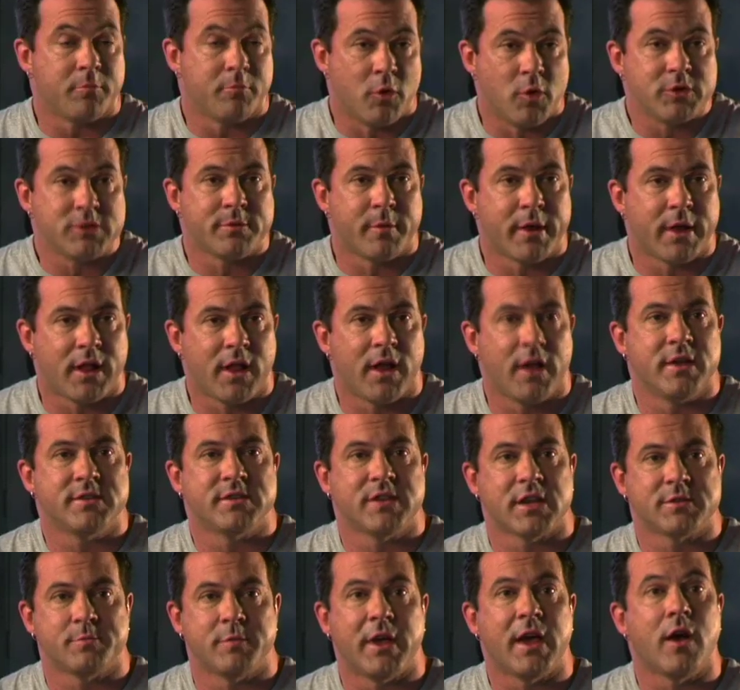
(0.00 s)
Most of my clients
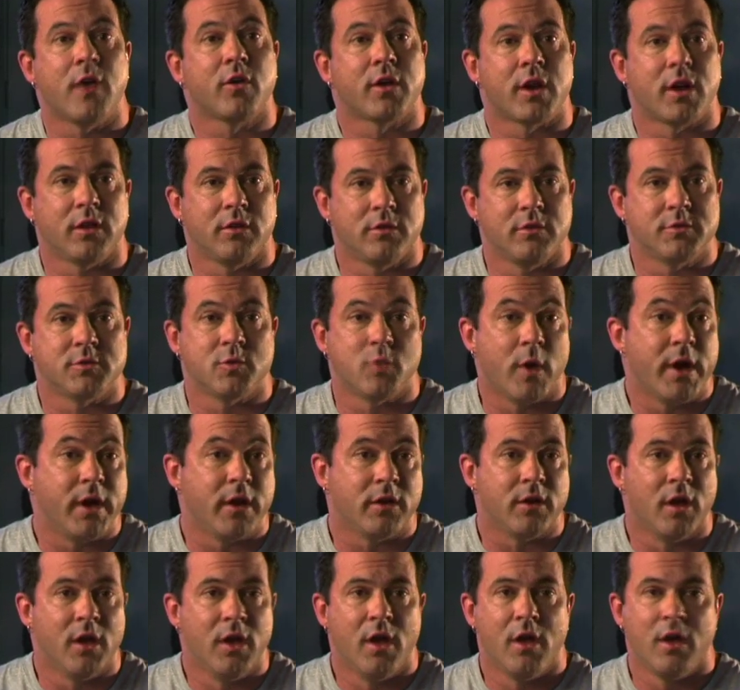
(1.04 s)
ask me, how can I lose
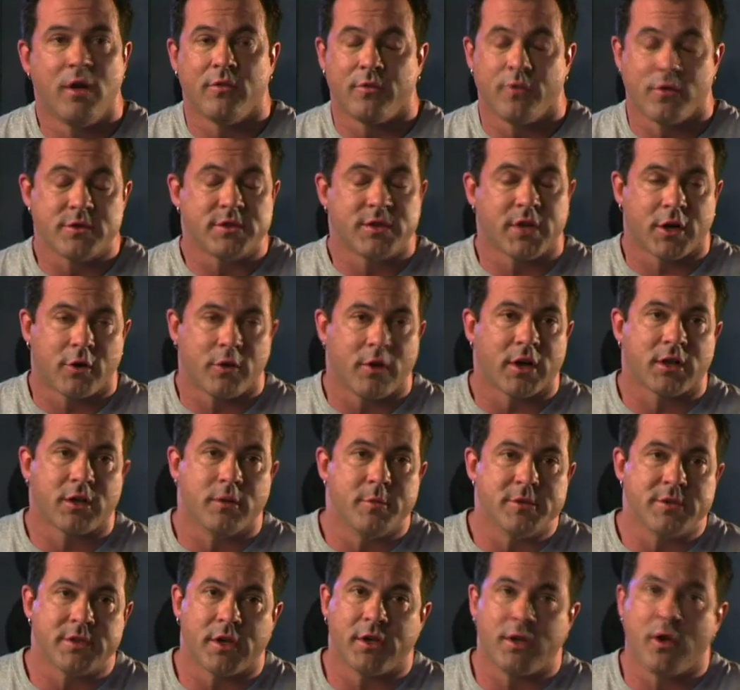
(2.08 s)
weight? First, I correct
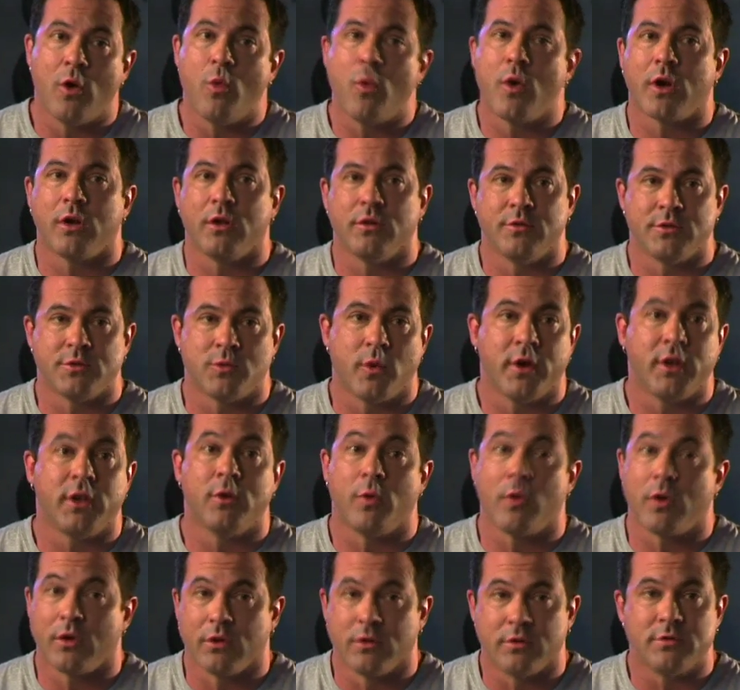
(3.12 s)
them and say, you don't want to lose weight, you
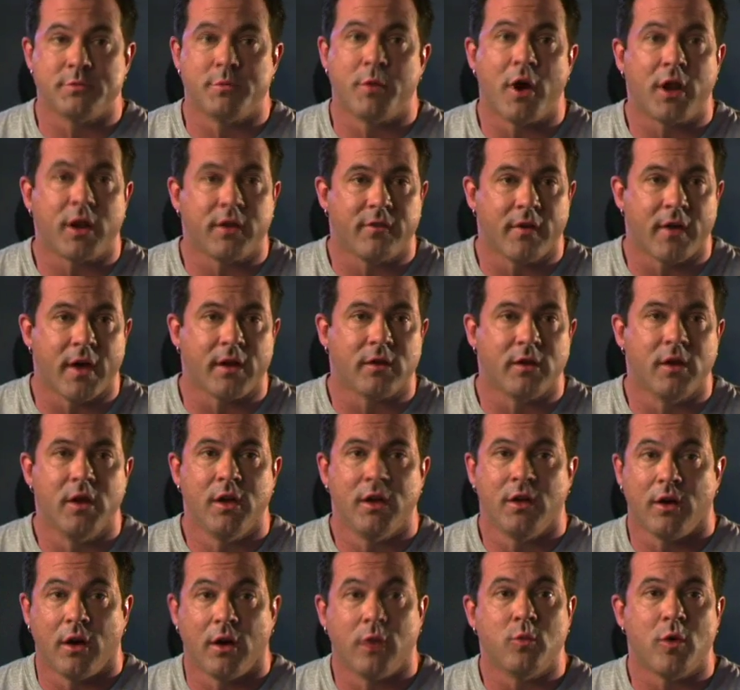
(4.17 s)
want to lose body fat,
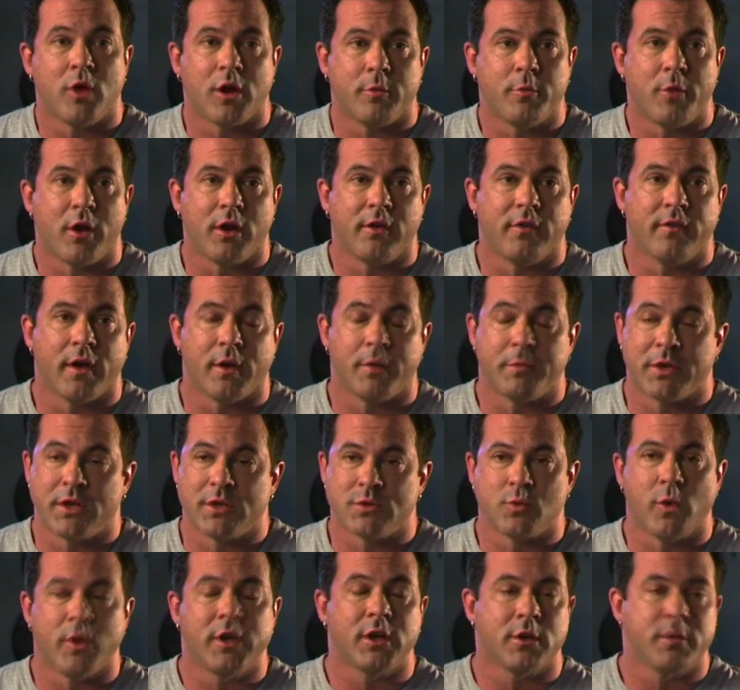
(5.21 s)
unwanted body fat,
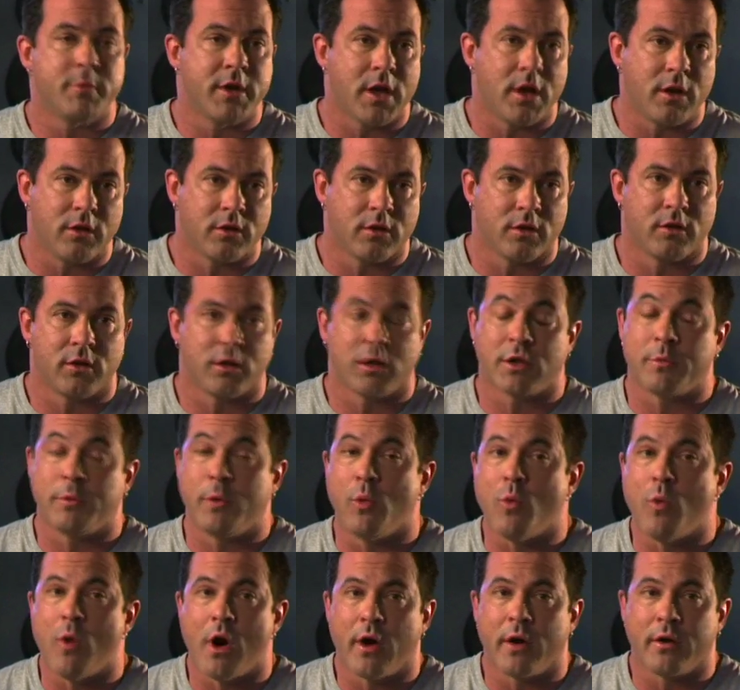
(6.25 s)
because weight can be anything. It could be
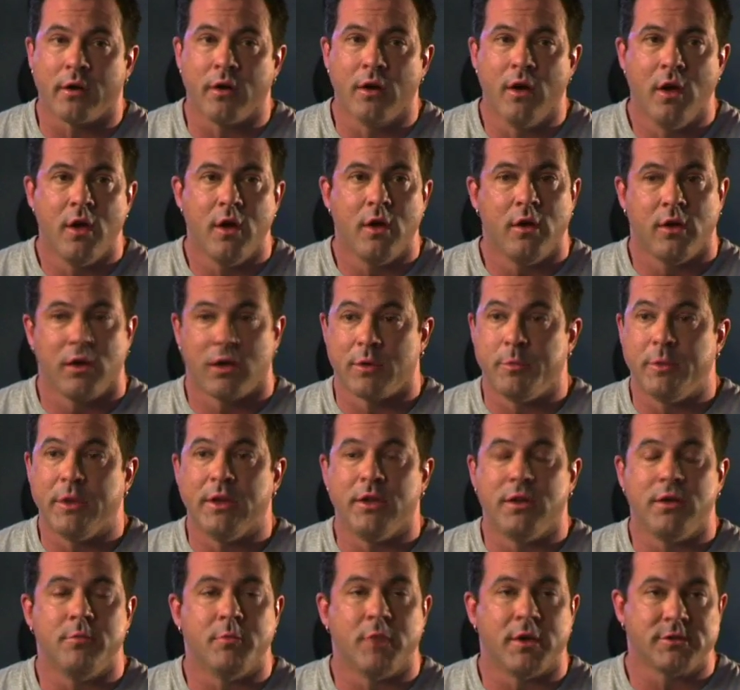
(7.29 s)
water, it could be
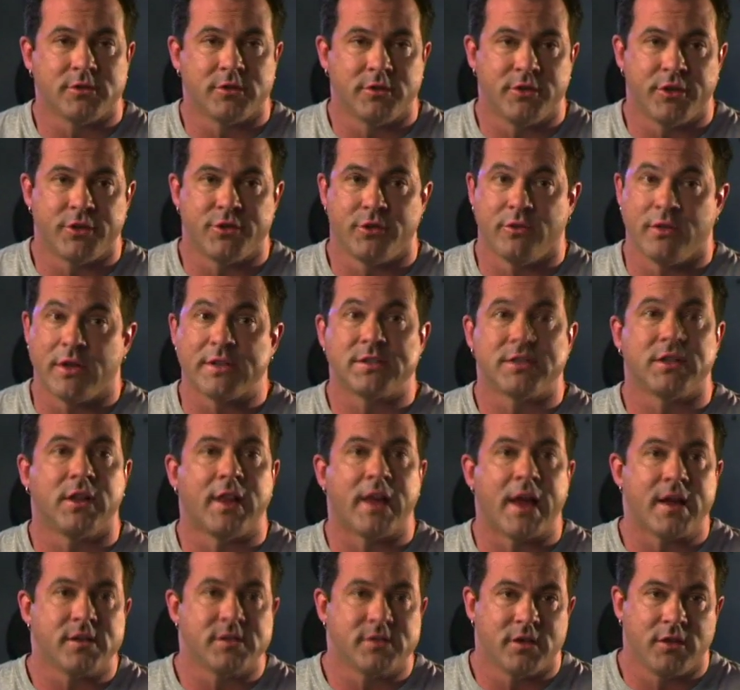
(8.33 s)
lean muscle tissue. That's the
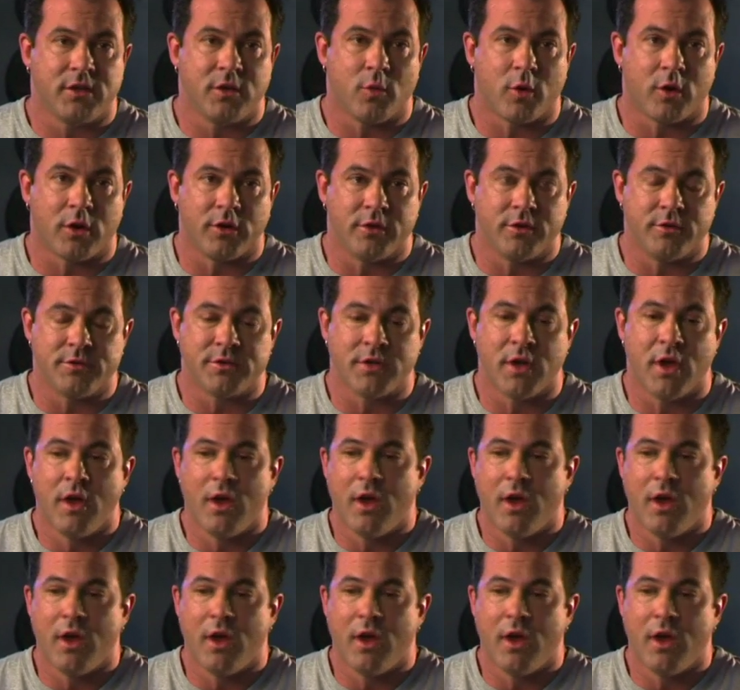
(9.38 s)
last thing you want to lose.